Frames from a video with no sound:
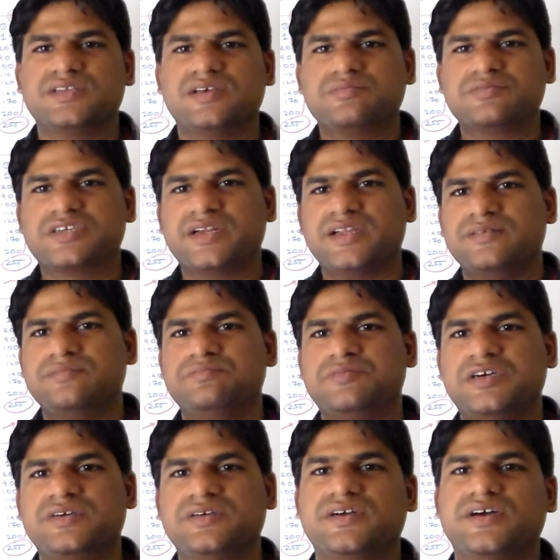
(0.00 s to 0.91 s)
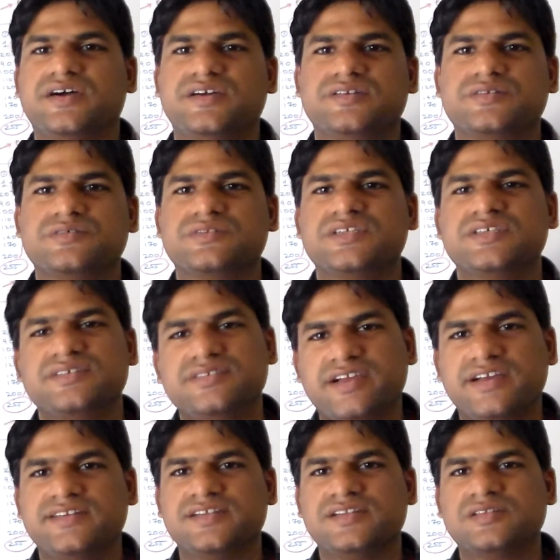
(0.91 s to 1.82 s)
subscribe to
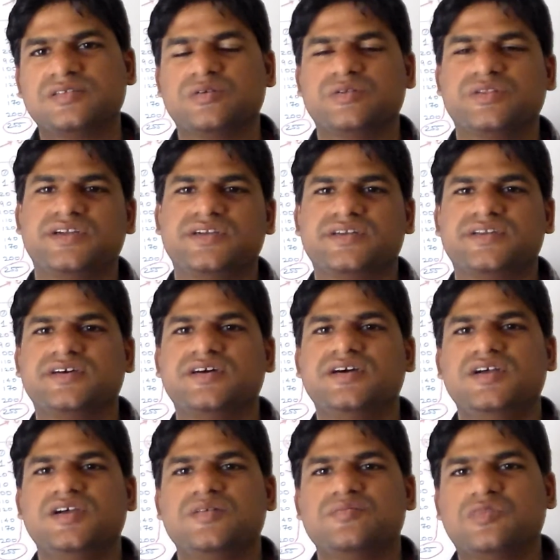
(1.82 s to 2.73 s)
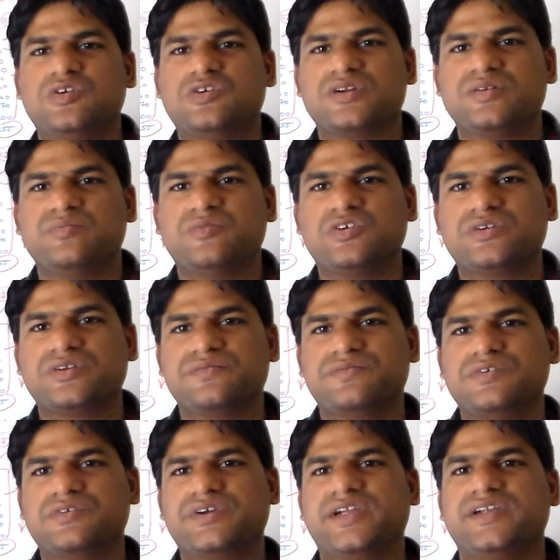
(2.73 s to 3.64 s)
this channel so that more and more,
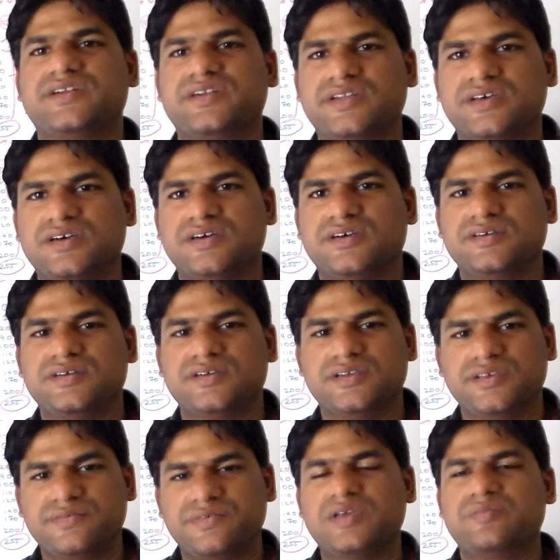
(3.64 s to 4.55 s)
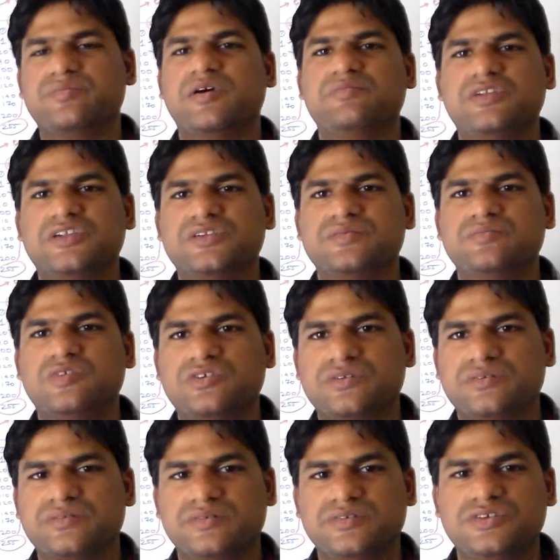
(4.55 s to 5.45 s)
if you get if I publish
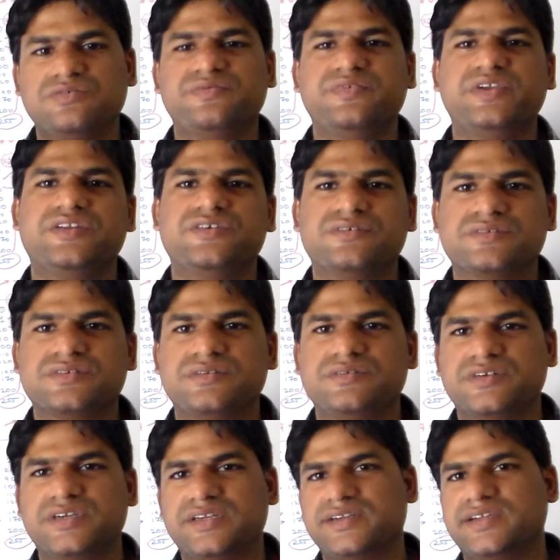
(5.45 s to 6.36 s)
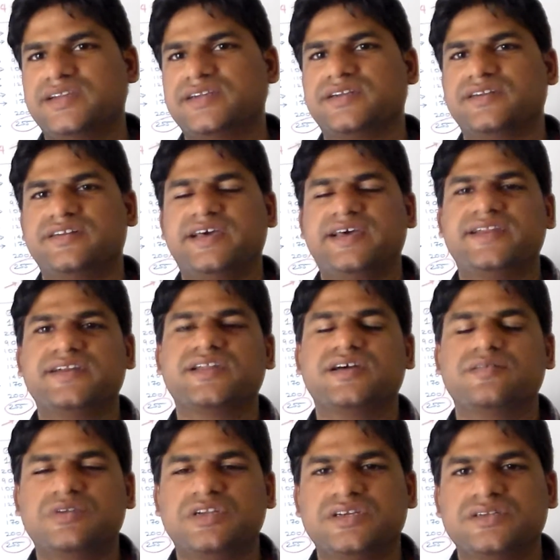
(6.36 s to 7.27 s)
more new videos, you can get
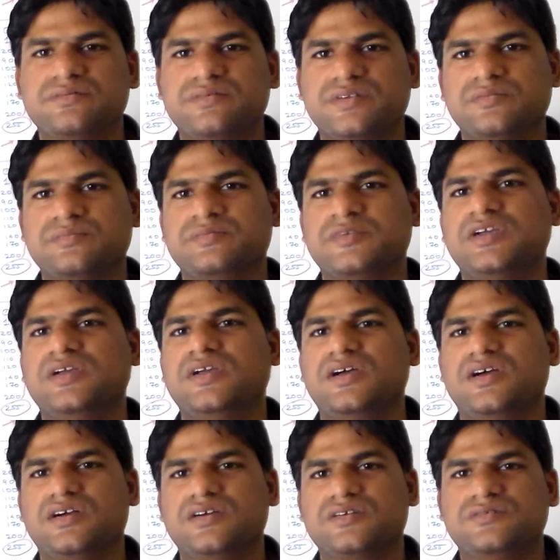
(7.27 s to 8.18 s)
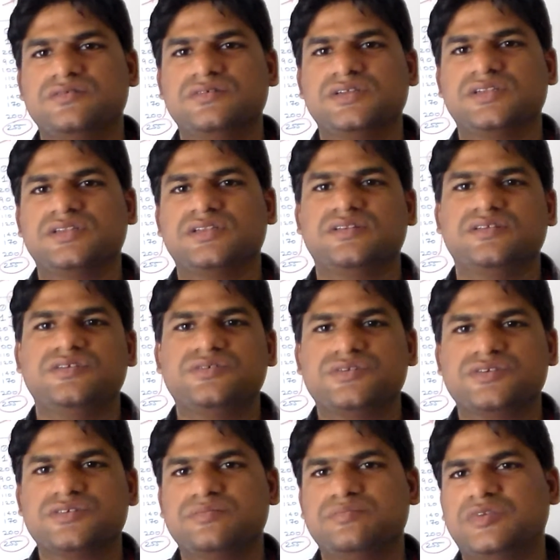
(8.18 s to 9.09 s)
direct updates from Google
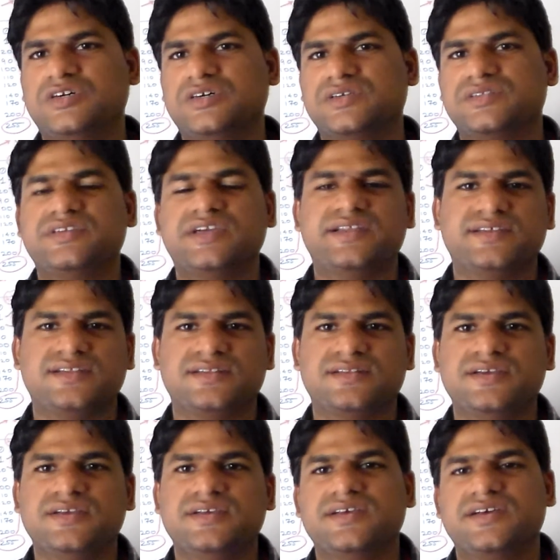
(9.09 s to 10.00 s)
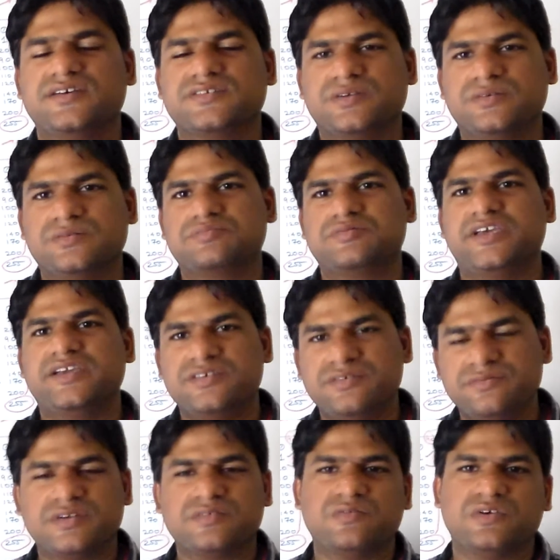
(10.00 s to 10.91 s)
YouTube channel. So
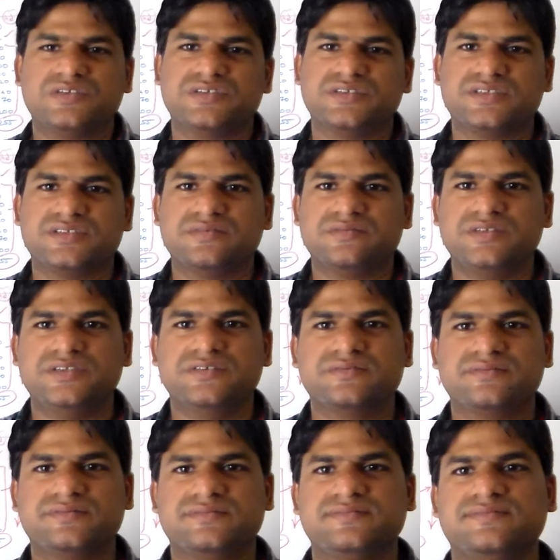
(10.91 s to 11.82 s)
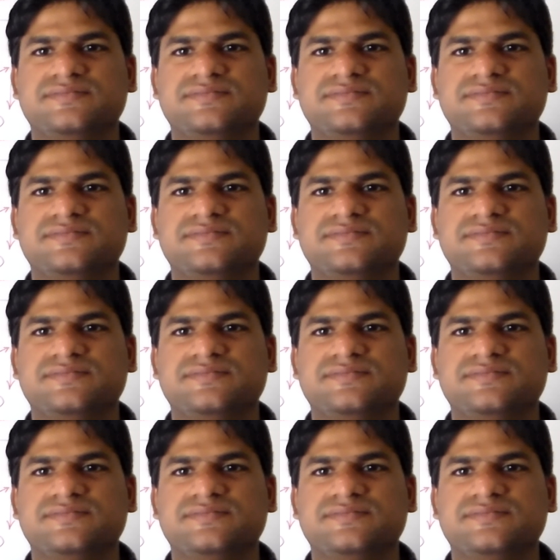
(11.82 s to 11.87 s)
thank you for watching this video.